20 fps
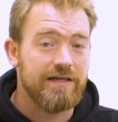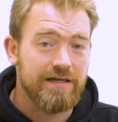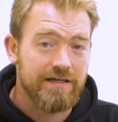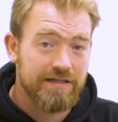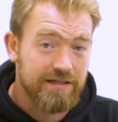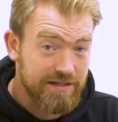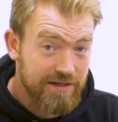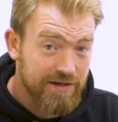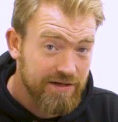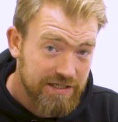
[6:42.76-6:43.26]

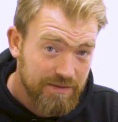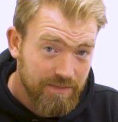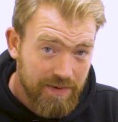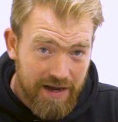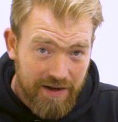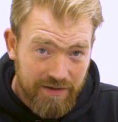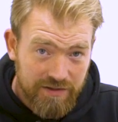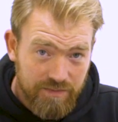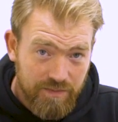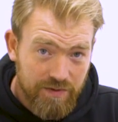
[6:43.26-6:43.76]
It's
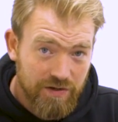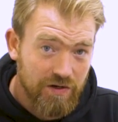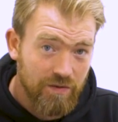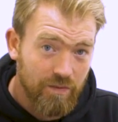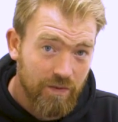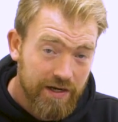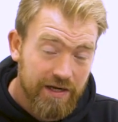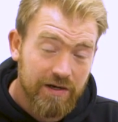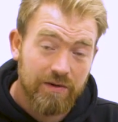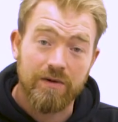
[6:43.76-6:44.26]
£30 per
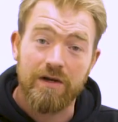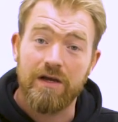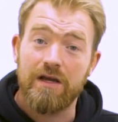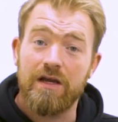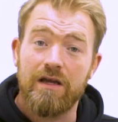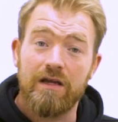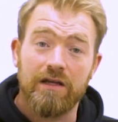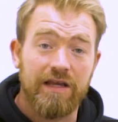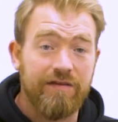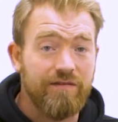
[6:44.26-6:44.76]
wheel,
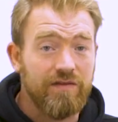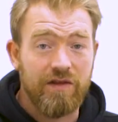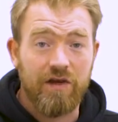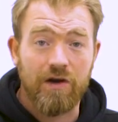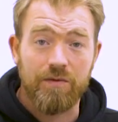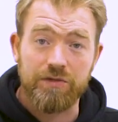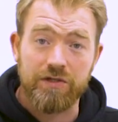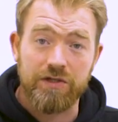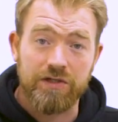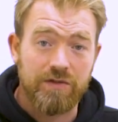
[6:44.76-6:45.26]
giving the
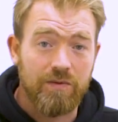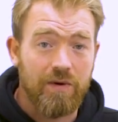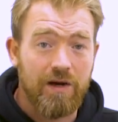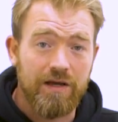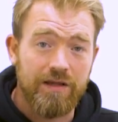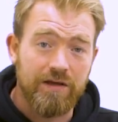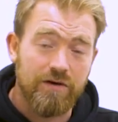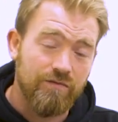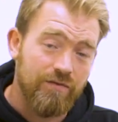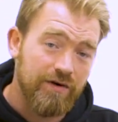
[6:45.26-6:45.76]
option to
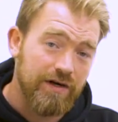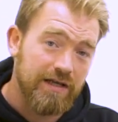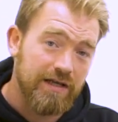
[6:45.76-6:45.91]
either run